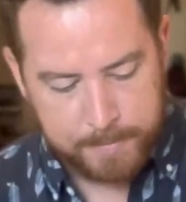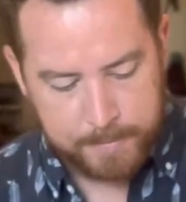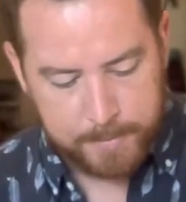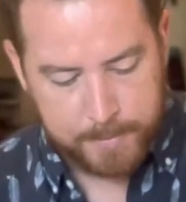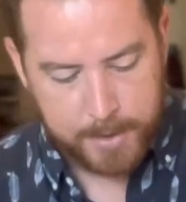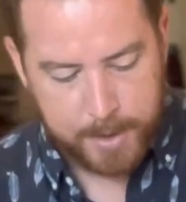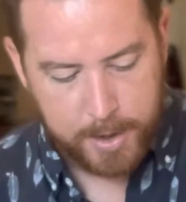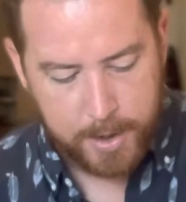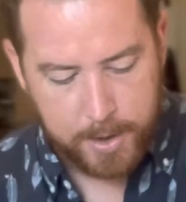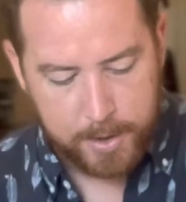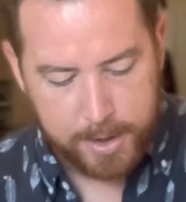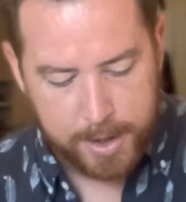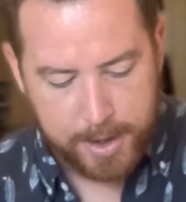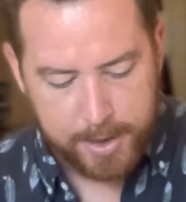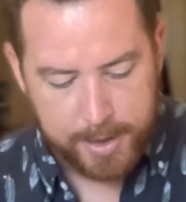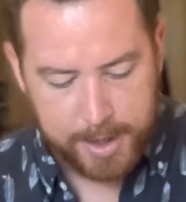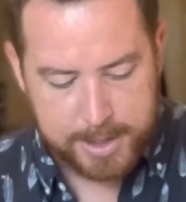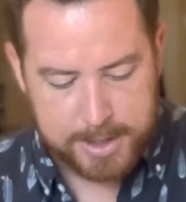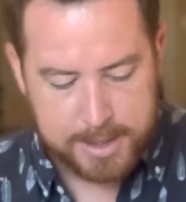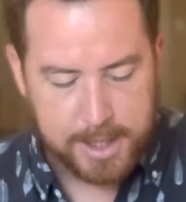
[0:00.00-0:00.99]
Oh yeah,
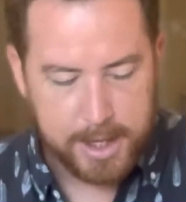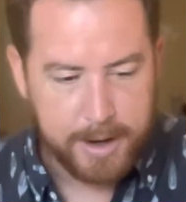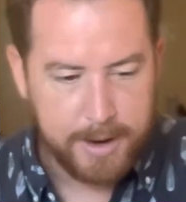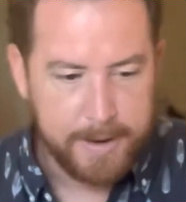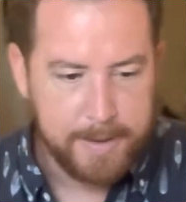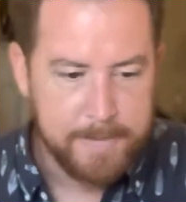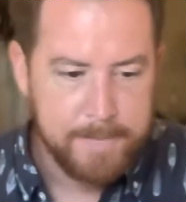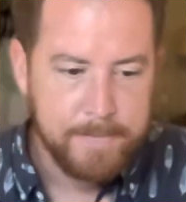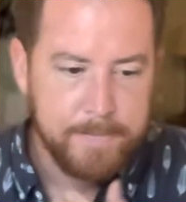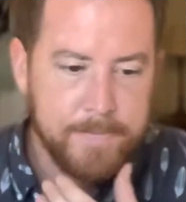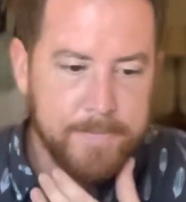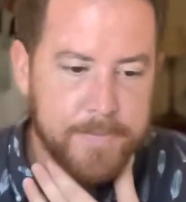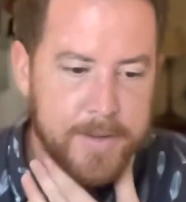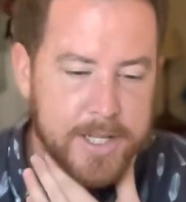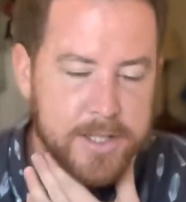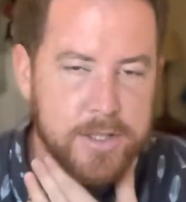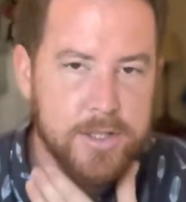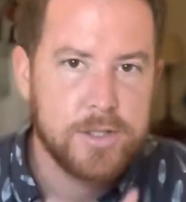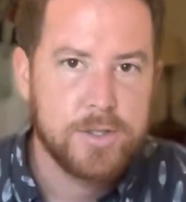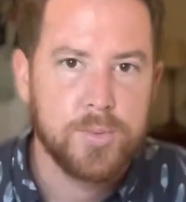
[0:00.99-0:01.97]
that's
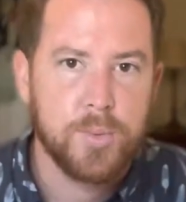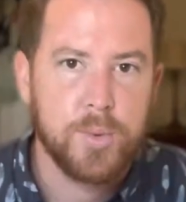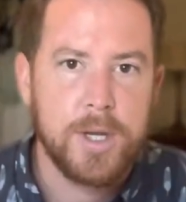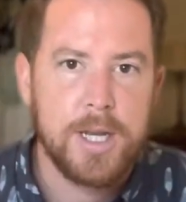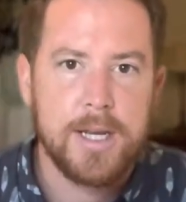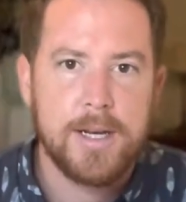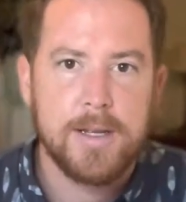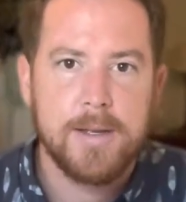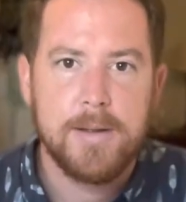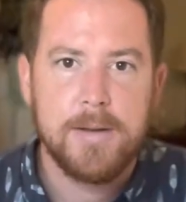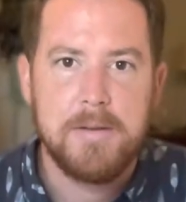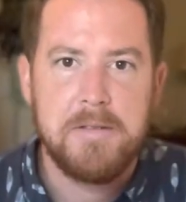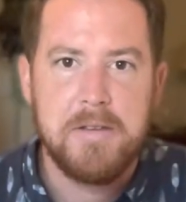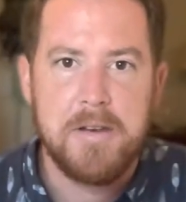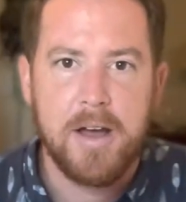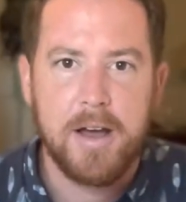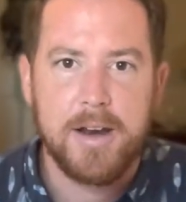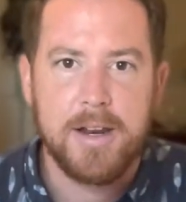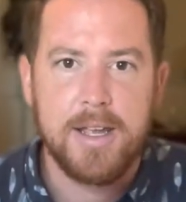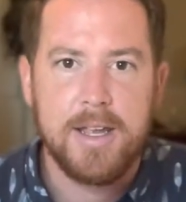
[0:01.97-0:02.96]
sweet,
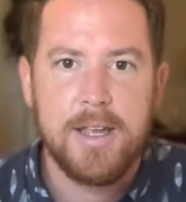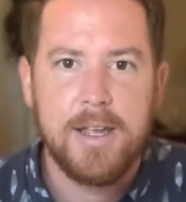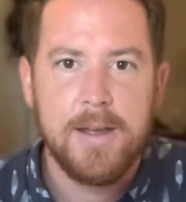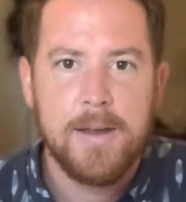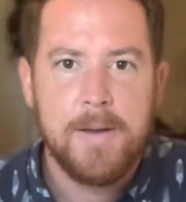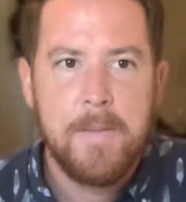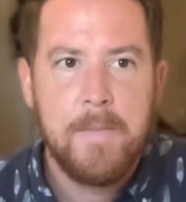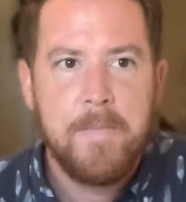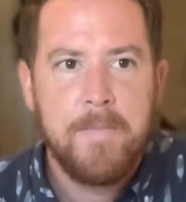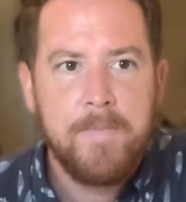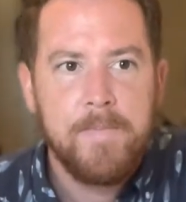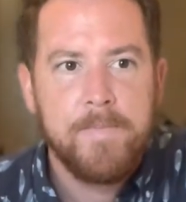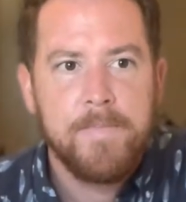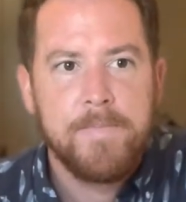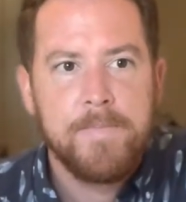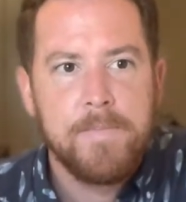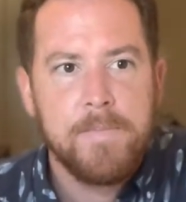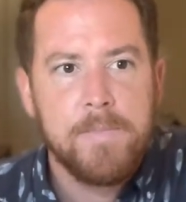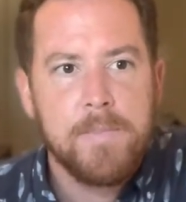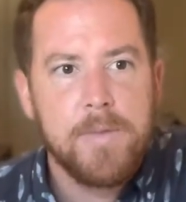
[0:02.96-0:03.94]
nutty.
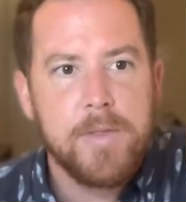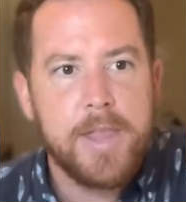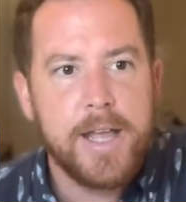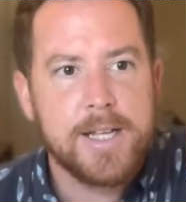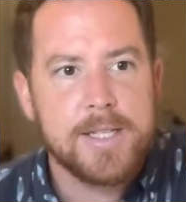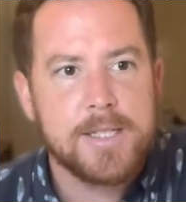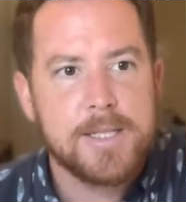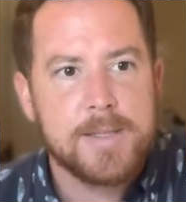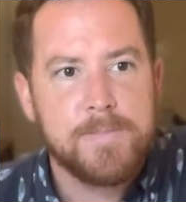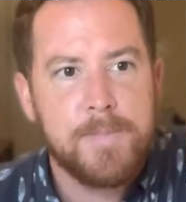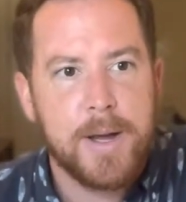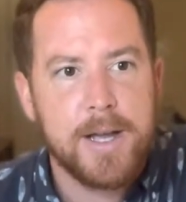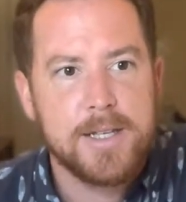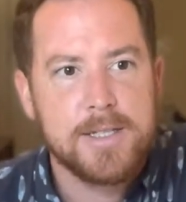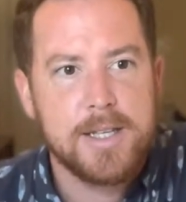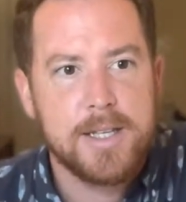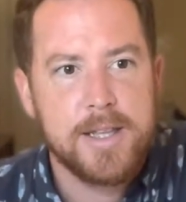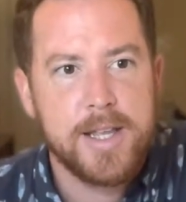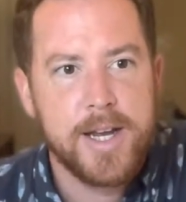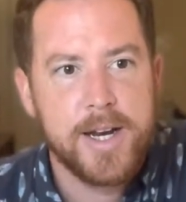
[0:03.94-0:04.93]
That spice
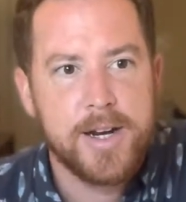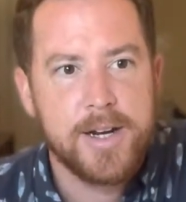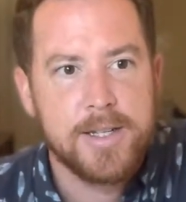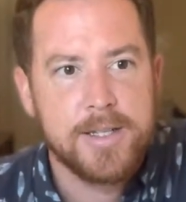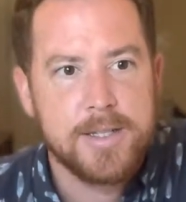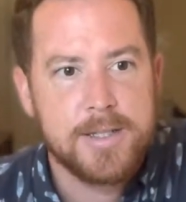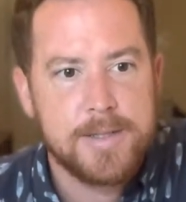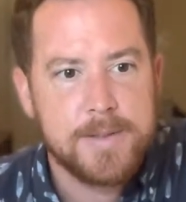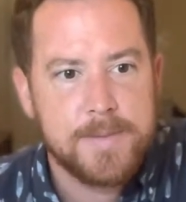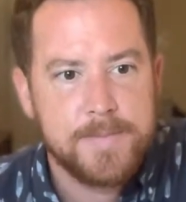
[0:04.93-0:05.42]
in there is